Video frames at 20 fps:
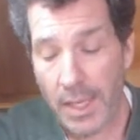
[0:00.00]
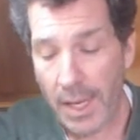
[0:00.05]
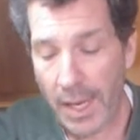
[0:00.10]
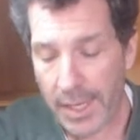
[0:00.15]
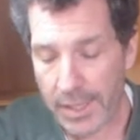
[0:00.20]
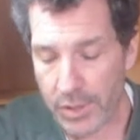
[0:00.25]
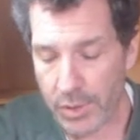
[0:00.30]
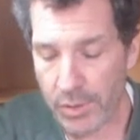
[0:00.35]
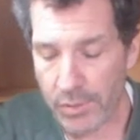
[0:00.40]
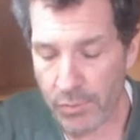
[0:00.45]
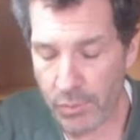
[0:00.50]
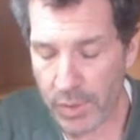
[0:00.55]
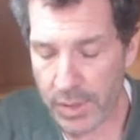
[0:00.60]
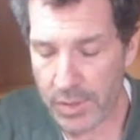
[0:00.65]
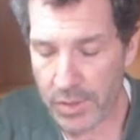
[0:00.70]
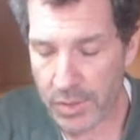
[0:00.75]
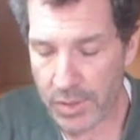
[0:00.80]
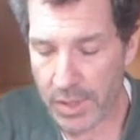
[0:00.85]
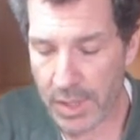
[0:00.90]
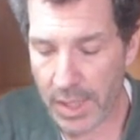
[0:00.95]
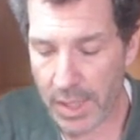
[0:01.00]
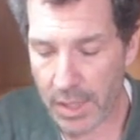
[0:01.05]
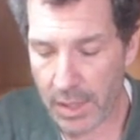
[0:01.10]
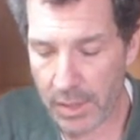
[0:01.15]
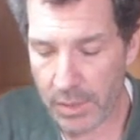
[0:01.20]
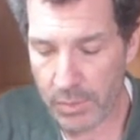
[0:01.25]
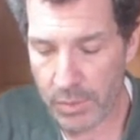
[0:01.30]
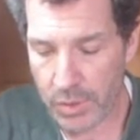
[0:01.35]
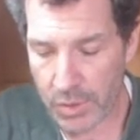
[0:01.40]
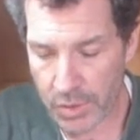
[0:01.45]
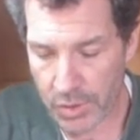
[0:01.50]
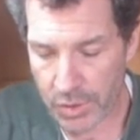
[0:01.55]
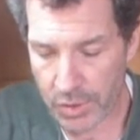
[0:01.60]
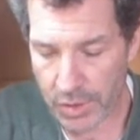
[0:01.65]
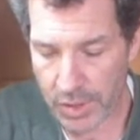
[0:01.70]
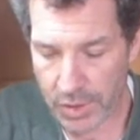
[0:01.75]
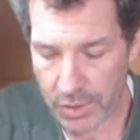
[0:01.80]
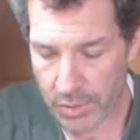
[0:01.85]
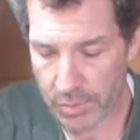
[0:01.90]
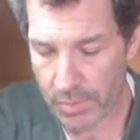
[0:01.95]
I do have one cell, which is
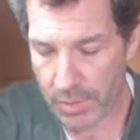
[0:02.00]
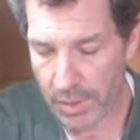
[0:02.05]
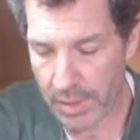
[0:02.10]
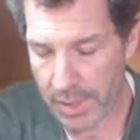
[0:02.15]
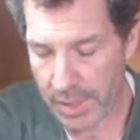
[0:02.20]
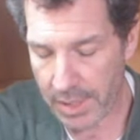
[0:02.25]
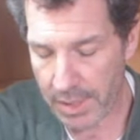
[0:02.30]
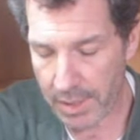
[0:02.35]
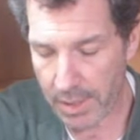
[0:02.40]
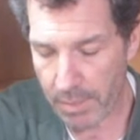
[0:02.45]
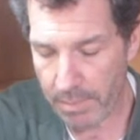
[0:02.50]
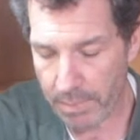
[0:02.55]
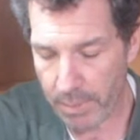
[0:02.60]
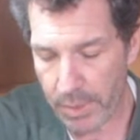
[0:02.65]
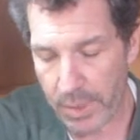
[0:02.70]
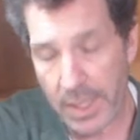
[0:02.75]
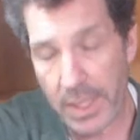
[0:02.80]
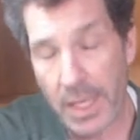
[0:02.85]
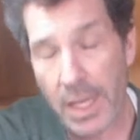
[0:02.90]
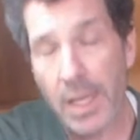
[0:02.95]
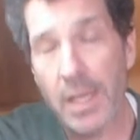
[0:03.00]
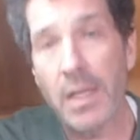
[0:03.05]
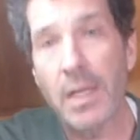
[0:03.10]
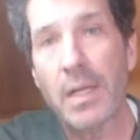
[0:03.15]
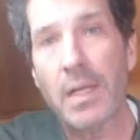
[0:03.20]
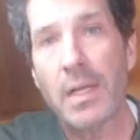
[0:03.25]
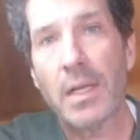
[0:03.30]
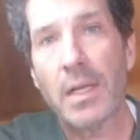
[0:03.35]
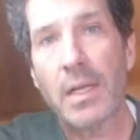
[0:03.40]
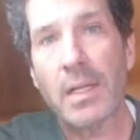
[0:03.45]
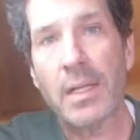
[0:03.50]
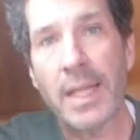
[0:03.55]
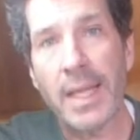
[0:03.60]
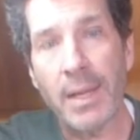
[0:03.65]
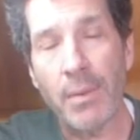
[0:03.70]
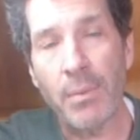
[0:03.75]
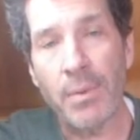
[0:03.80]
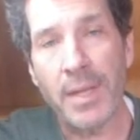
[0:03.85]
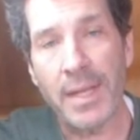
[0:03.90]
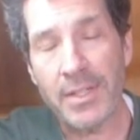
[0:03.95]
this one right here I'm pointing at,
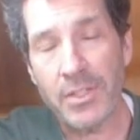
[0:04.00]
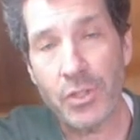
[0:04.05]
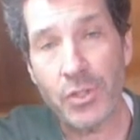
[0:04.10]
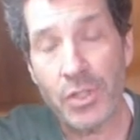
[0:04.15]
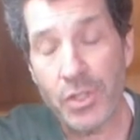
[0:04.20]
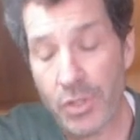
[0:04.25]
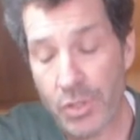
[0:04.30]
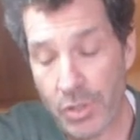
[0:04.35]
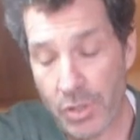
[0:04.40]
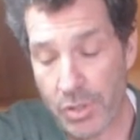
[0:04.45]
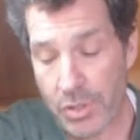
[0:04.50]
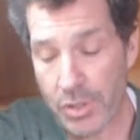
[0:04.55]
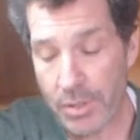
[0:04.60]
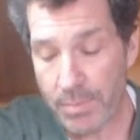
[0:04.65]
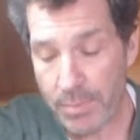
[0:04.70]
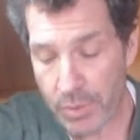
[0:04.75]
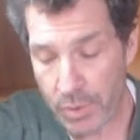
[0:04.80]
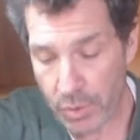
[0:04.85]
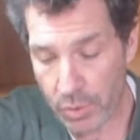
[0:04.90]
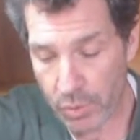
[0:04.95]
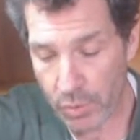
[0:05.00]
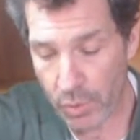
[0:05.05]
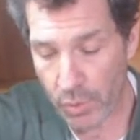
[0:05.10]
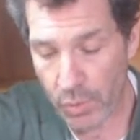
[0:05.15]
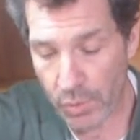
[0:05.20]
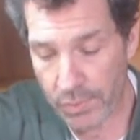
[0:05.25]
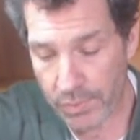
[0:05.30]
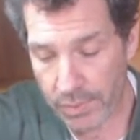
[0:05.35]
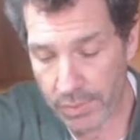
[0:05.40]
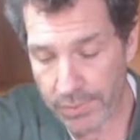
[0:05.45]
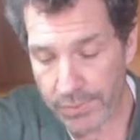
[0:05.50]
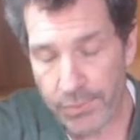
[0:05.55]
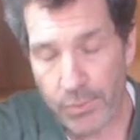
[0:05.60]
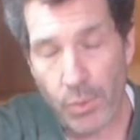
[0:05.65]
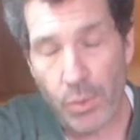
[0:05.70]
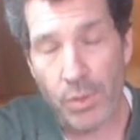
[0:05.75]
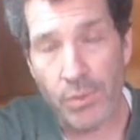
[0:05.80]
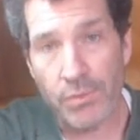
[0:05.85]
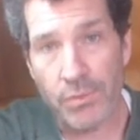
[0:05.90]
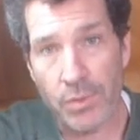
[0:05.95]
that will actually charge up to over
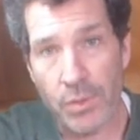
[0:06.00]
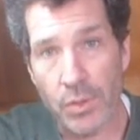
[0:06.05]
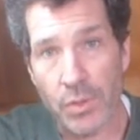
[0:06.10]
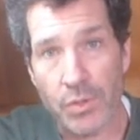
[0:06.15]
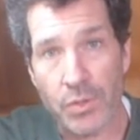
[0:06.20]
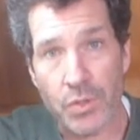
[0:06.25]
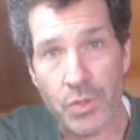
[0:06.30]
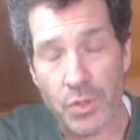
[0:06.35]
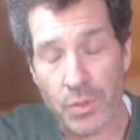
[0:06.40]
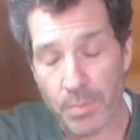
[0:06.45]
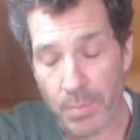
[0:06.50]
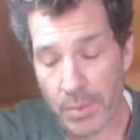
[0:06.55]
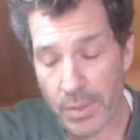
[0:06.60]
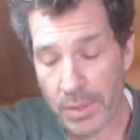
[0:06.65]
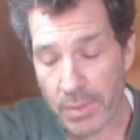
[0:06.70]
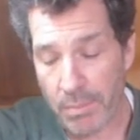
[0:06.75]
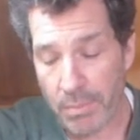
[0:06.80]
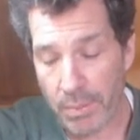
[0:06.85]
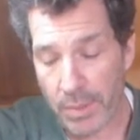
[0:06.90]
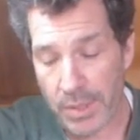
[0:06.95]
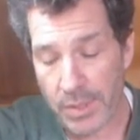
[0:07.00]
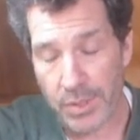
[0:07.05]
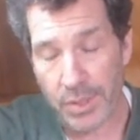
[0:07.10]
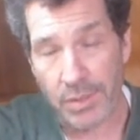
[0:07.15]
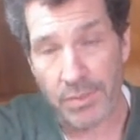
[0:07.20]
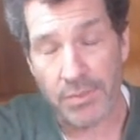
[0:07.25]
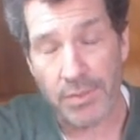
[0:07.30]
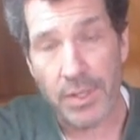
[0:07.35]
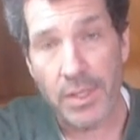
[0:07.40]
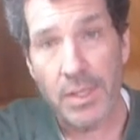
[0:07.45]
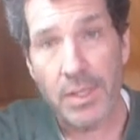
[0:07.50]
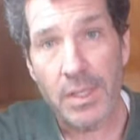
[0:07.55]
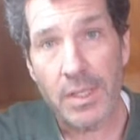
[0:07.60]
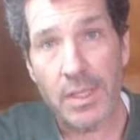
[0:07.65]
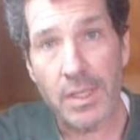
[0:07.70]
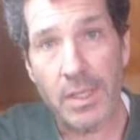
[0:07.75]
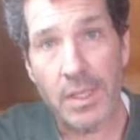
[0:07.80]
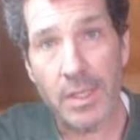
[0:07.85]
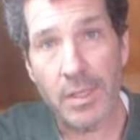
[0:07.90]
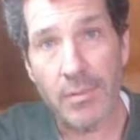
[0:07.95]
4 volts. It's pretty impressive
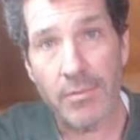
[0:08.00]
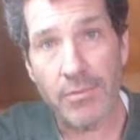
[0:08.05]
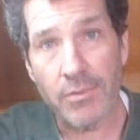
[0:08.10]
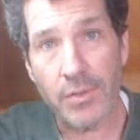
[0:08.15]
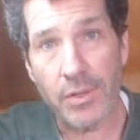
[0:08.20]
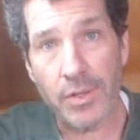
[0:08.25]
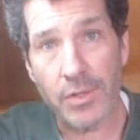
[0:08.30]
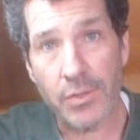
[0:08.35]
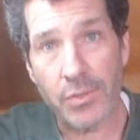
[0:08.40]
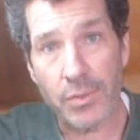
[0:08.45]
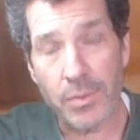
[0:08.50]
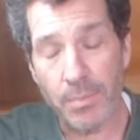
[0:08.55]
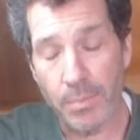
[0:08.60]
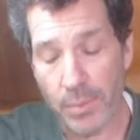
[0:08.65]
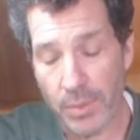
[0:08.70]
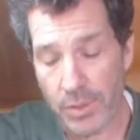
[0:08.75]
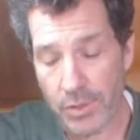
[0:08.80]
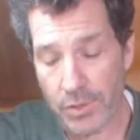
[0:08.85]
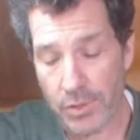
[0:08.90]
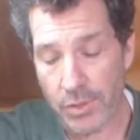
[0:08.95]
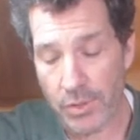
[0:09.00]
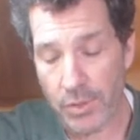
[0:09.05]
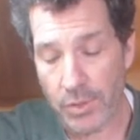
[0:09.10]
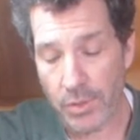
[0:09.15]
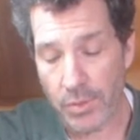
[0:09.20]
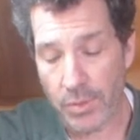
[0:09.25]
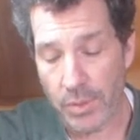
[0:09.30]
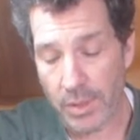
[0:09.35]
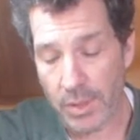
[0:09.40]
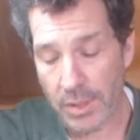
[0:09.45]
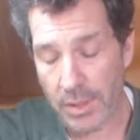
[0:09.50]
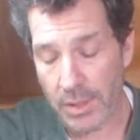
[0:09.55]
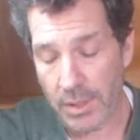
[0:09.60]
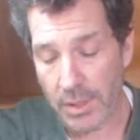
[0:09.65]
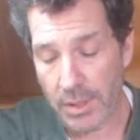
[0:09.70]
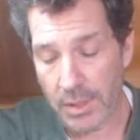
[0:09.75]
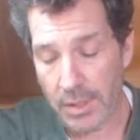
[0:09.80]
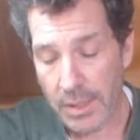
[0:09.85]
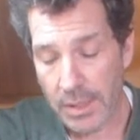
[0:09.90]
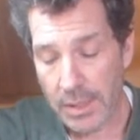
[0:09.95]
uh, for a 3.2
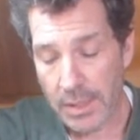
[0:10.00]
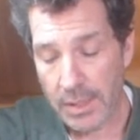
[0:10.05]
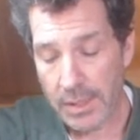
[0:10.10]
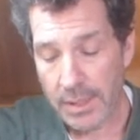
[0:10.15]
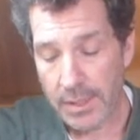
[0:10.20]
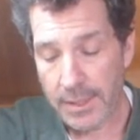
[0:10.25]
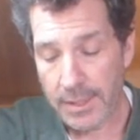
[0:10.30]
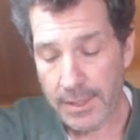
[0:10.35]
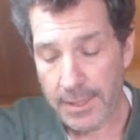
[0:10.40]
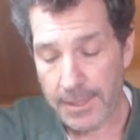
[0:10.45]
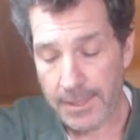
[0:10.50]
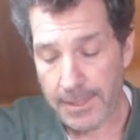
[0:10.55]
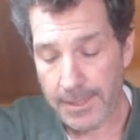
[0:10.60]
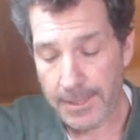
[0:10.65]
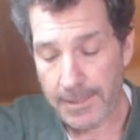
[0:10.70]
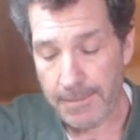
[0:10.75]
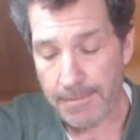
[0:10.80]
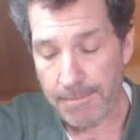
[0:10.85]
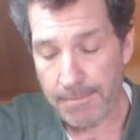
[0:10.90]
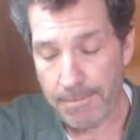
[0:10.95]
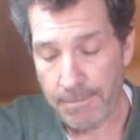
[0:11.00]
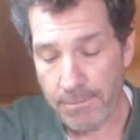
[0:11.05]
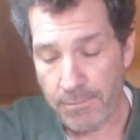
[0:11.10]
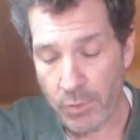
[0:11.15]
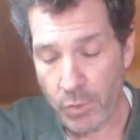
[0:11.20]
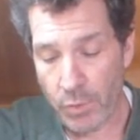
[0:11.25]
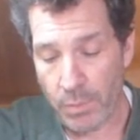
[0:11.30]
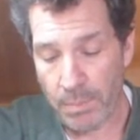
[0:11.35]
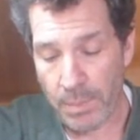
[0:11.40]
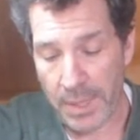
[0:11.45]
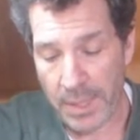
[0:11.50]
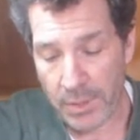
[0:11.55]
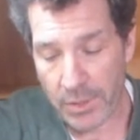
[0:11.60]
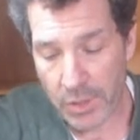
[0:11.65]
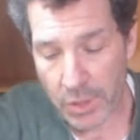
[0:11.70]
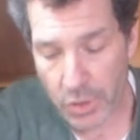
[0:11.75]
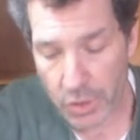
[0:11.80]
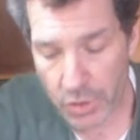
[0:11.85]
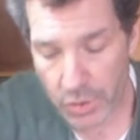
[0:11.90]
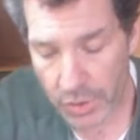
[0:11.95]
uh, uh, volt battery.
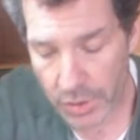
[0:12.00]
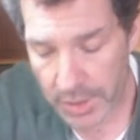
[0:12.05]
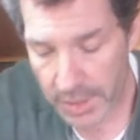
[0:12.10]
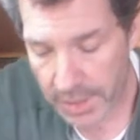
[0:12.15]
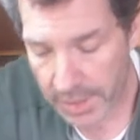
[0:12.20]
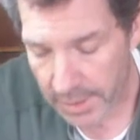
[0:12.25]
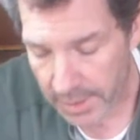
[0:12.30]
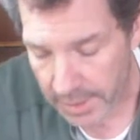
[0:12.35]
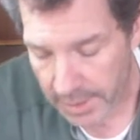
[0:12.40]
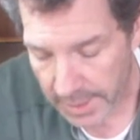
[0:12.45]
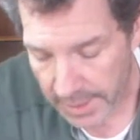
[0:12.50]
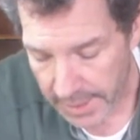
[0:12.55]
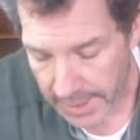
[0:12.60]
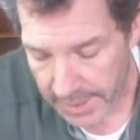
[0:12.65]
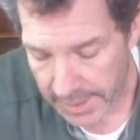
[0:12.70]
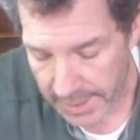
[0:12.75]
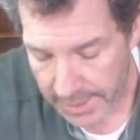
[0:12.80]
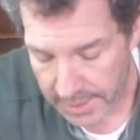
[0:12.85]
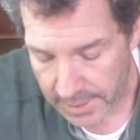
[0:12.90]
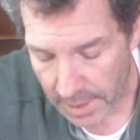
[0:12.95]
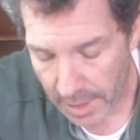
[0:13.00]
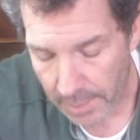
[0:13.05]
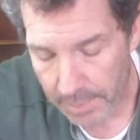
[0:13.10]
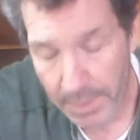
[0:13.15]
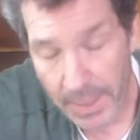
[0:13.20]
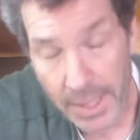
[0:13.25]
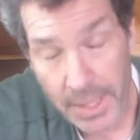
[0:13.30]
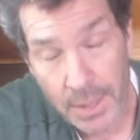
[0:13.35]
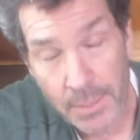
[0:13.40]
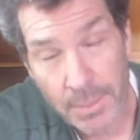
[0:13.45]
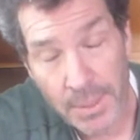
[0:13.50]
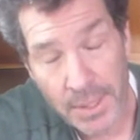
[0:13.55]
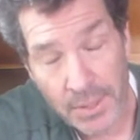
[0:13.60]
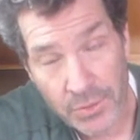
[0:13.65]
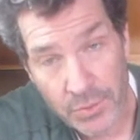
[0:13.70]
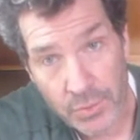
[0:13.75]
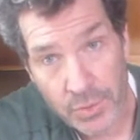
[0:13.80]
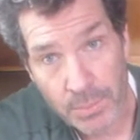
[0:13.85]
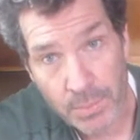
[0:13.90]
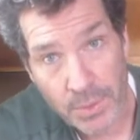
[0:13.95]
Usually they, they top out about
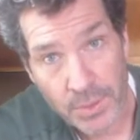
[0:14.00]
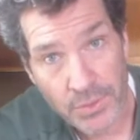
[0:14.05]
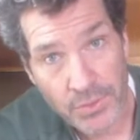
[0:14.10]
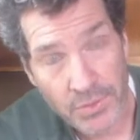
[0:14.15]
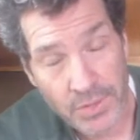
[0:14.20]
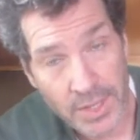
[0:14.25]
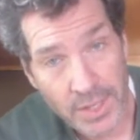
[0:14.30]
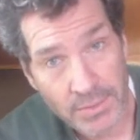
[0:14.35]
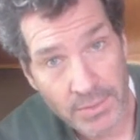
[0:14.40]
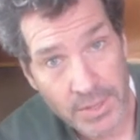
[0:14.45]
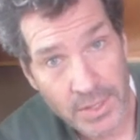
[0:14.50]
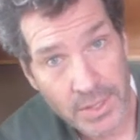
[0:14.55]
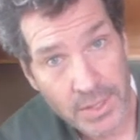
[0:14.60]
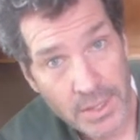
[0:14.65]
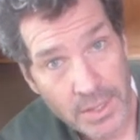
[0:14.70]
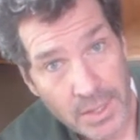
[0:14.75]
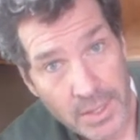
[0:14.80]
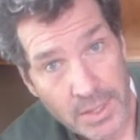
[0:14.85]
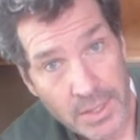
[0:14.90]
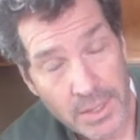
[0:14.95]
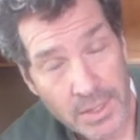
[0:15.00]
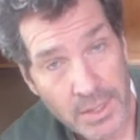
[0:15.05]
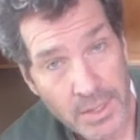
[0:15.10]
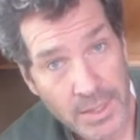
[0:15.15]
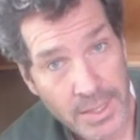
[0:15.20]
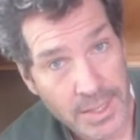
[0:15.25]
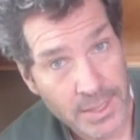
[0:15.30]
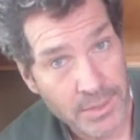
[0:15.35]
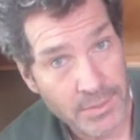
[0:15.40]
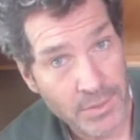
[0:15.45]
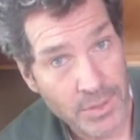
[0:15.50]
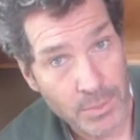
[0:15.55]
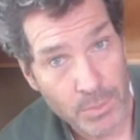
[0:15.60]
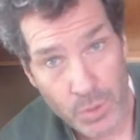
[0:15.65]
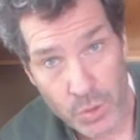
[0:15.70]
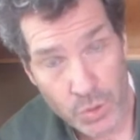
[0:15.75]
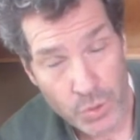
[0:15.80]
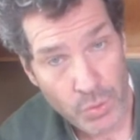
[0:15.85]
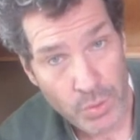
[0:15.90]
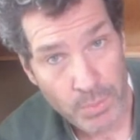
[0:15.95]
3.7 uh, at the very
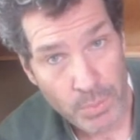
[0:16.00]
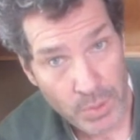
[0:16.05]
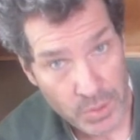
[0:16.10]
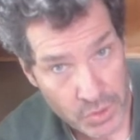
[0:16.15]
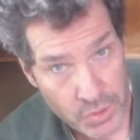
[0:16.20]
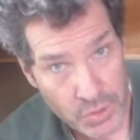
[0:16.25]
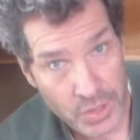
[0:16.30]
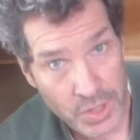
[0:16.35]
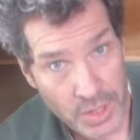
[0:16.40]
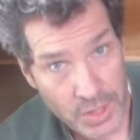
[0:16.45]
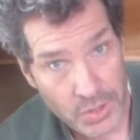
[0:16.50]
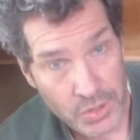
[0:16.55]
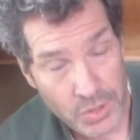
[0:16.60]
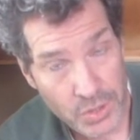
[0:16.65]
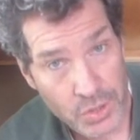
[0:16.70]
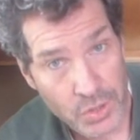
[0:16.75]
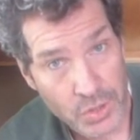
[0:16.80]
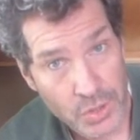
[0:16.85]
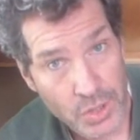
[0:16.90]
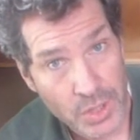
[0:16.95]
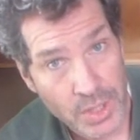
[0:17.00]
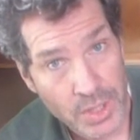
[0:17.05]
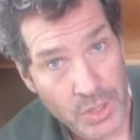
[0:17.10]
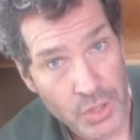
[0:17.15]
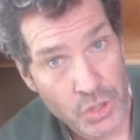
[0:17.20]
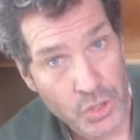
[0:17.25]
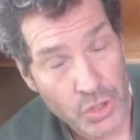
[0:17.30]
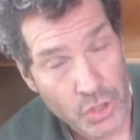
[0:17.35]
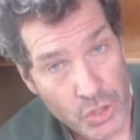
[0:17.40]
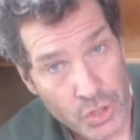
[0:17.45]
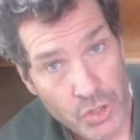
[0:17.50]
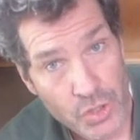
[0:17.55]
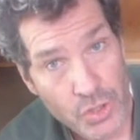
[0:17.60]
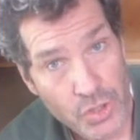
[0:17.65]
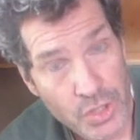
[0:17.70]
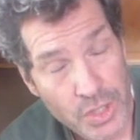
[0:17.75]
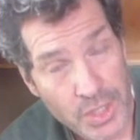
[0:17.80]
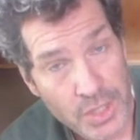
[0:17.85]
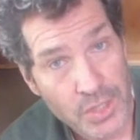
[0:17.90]
most. 3.6 is, is usually